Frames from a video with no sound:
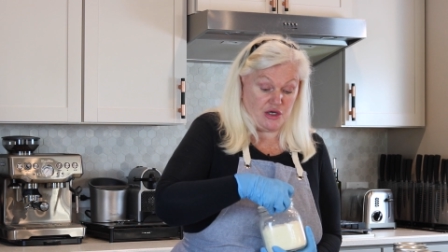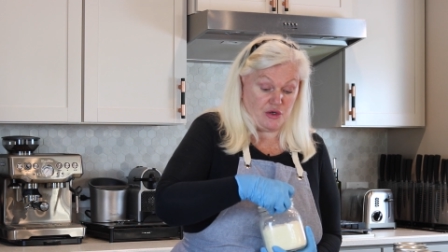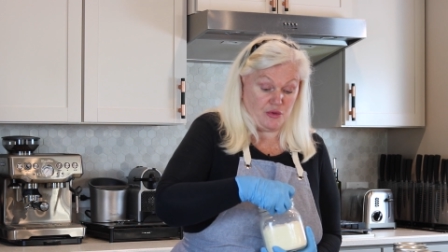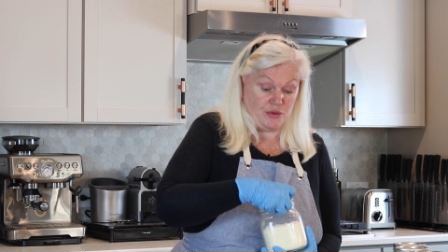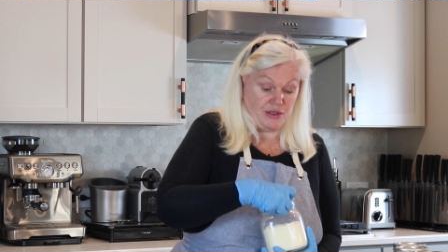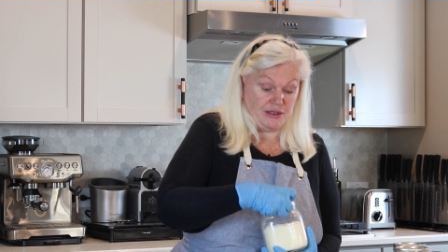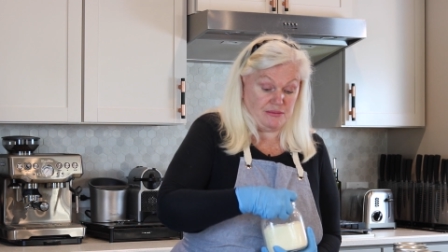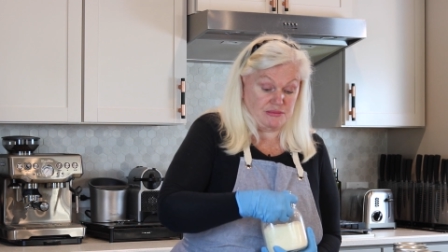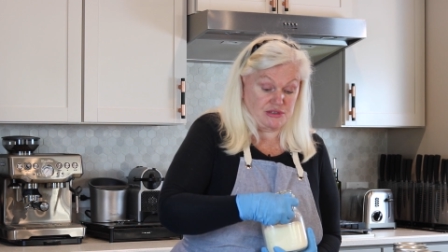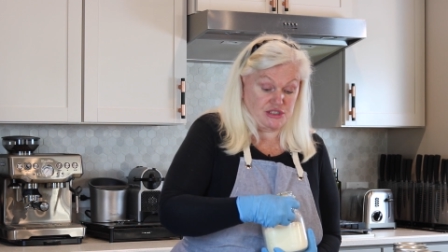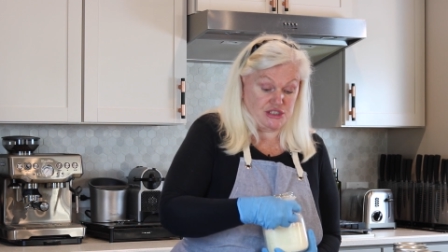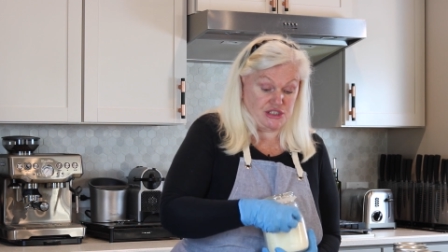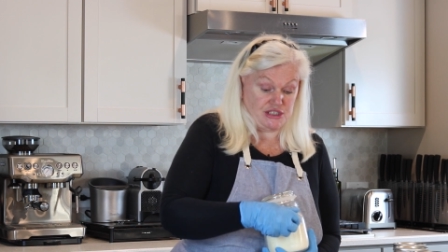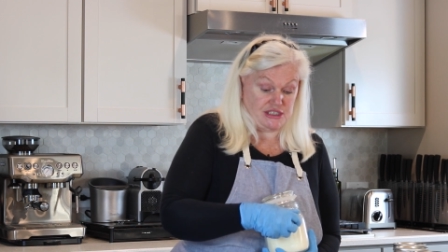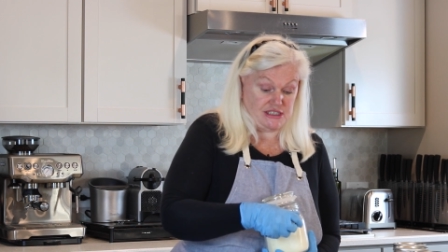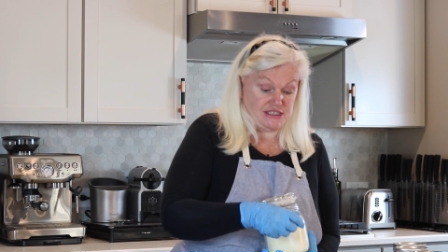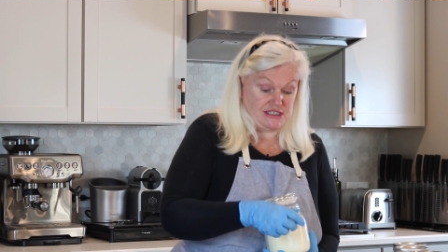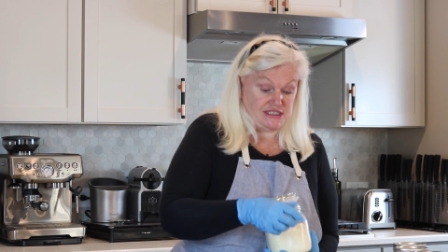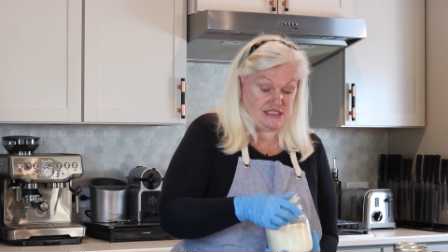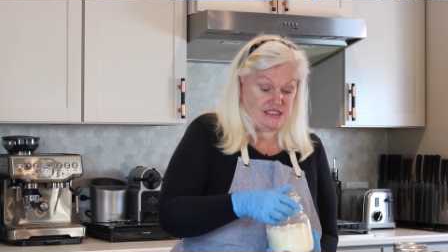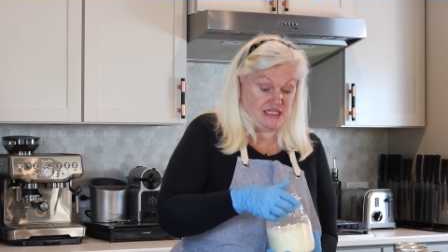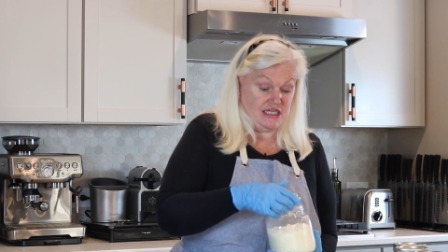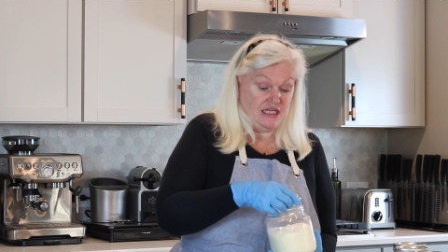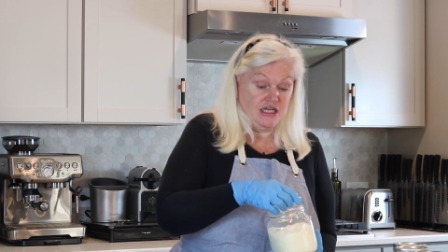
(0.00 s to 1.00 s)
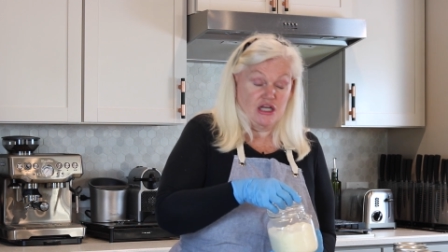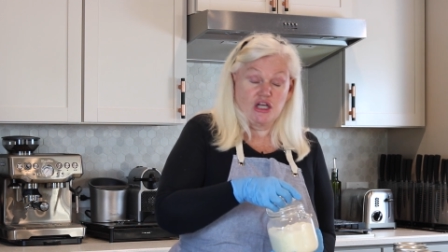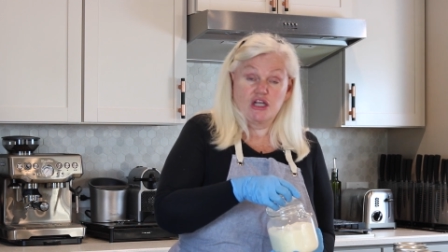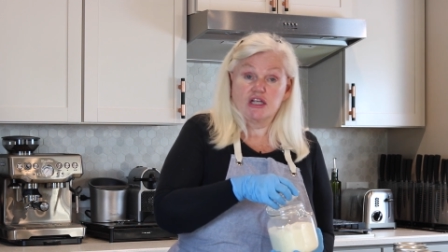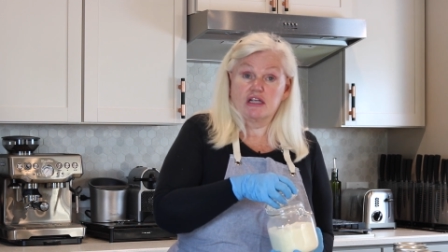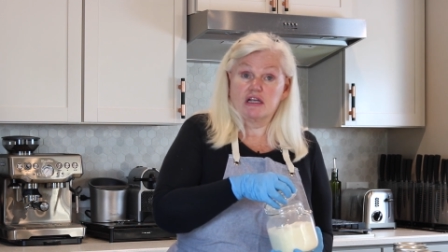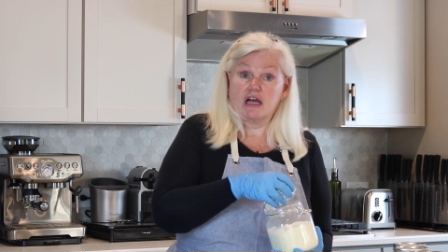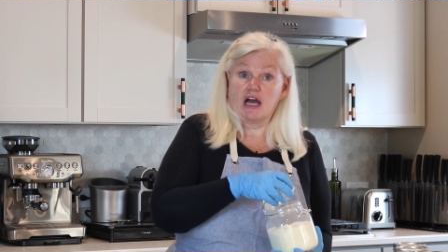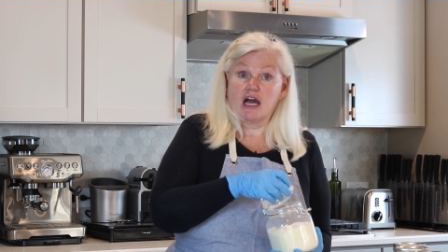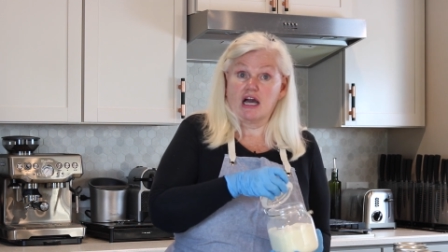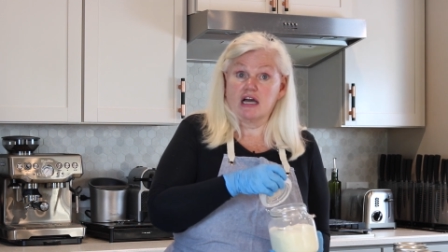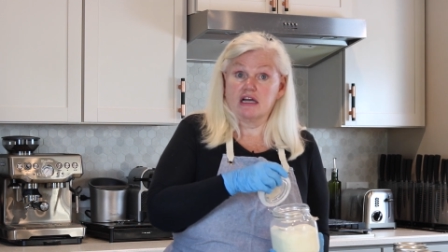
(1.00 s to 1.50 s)
cream cheese.
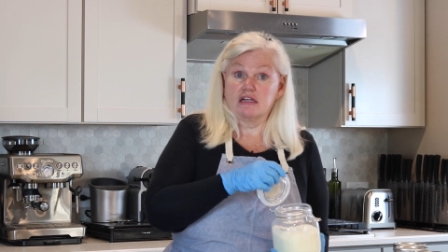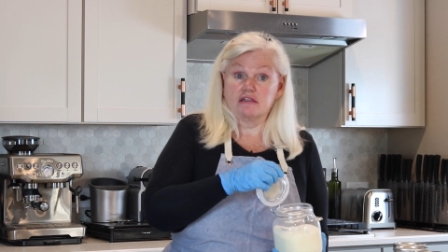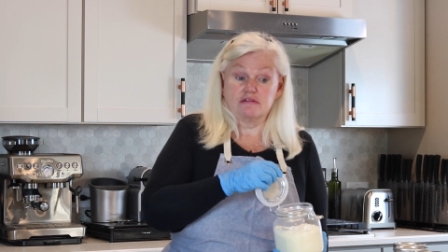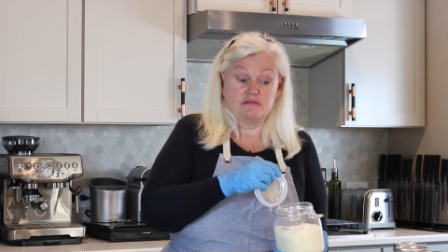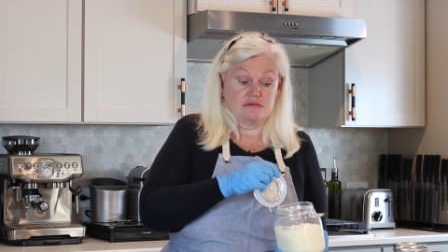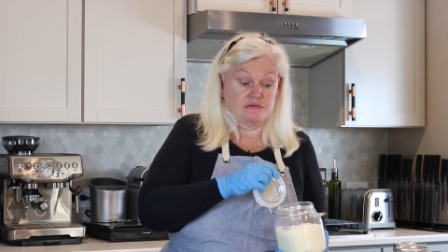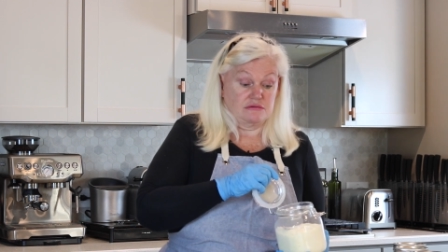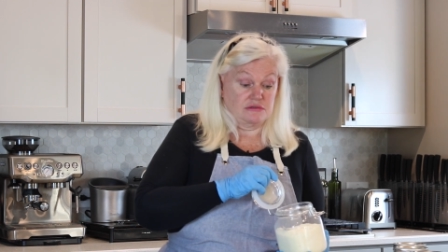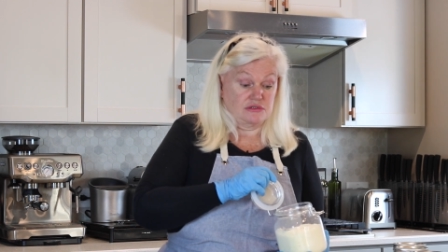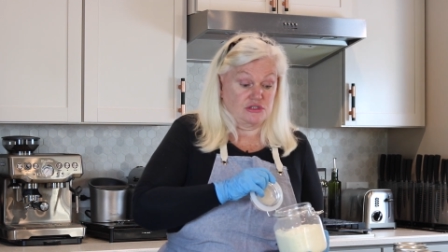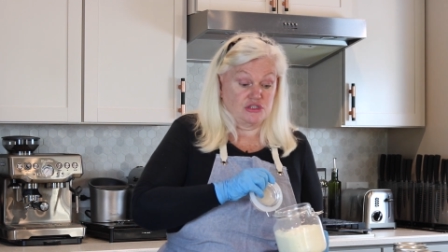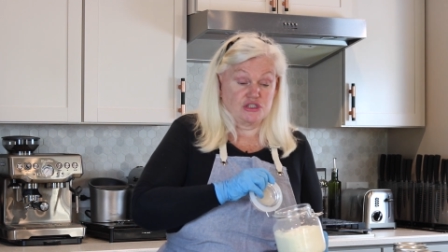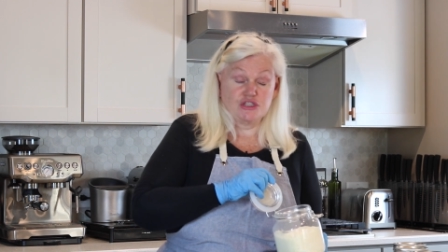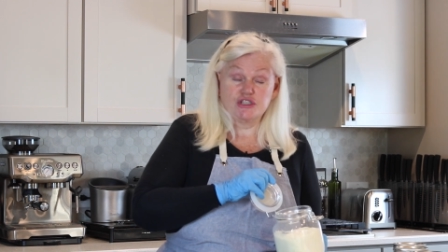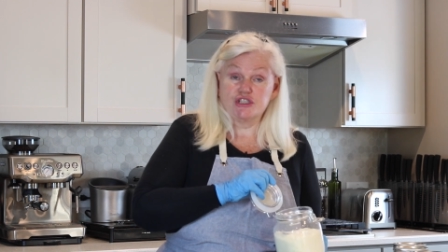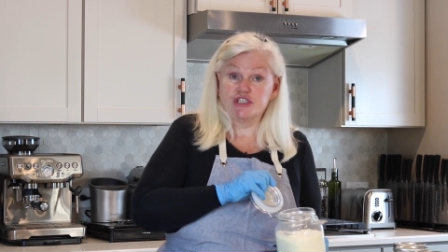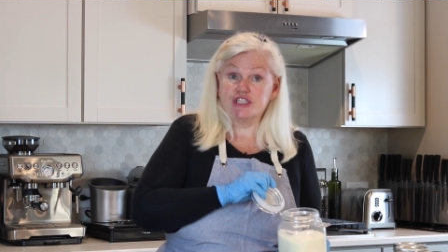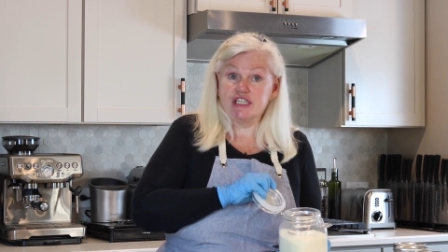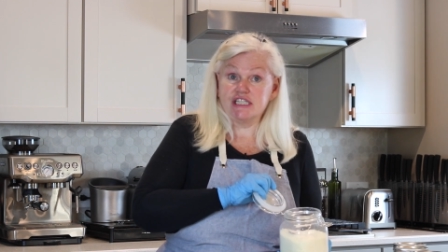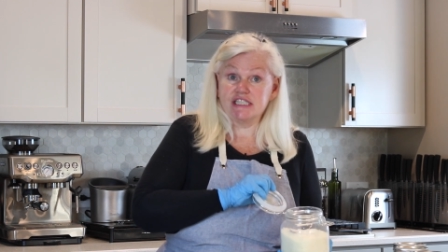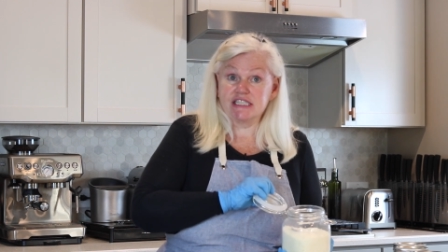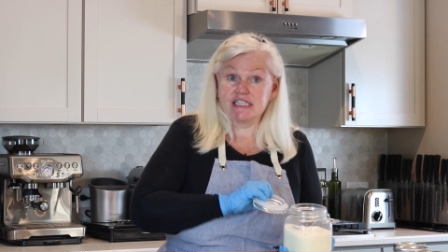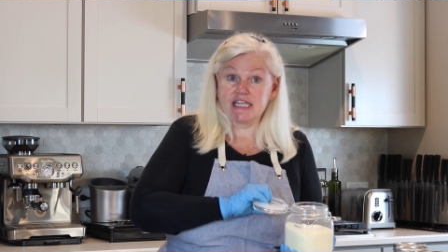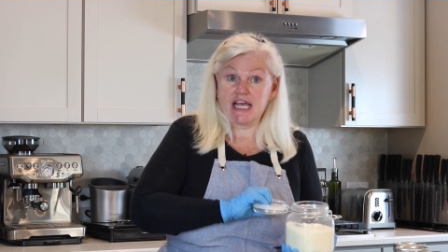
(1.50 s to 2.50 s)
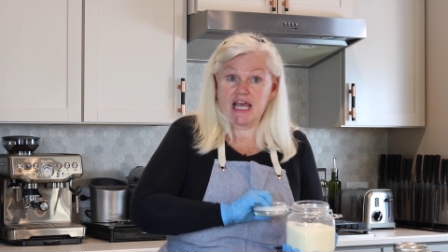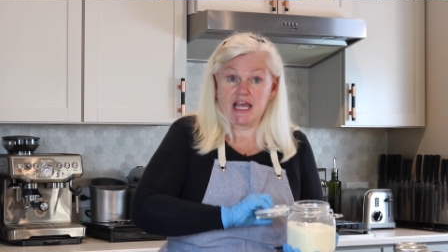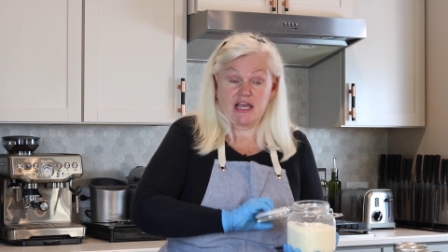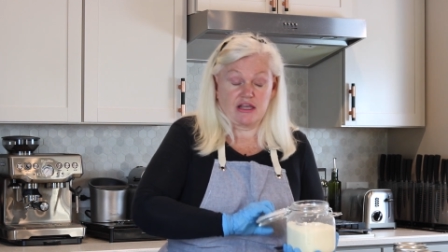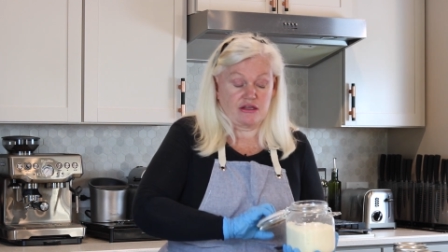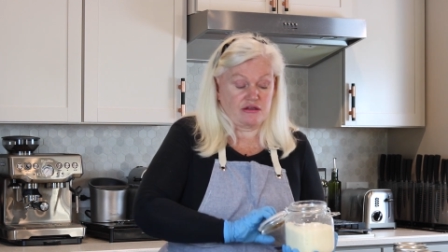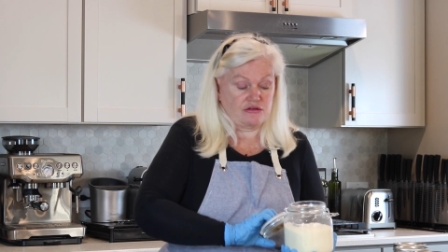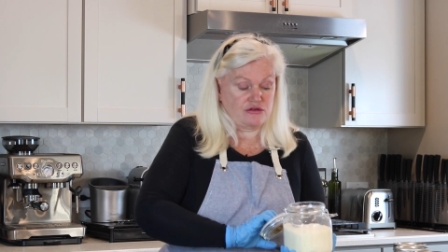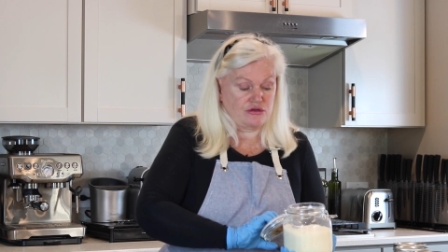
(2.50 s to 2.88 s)
Cheesecake,